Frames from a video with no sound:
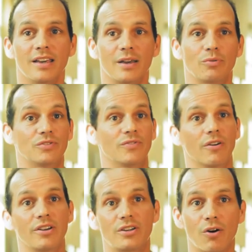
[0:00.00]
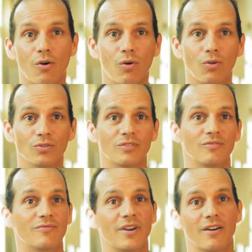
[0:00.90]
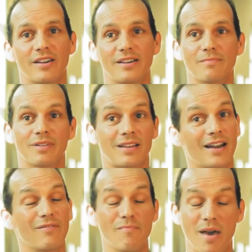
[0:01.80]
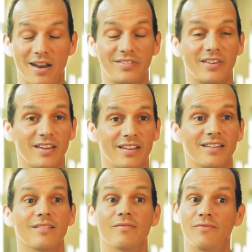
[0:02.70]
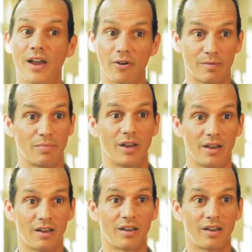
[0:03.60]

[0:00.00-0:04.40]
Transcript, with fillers: it was very cold, very kind of menacing, very big,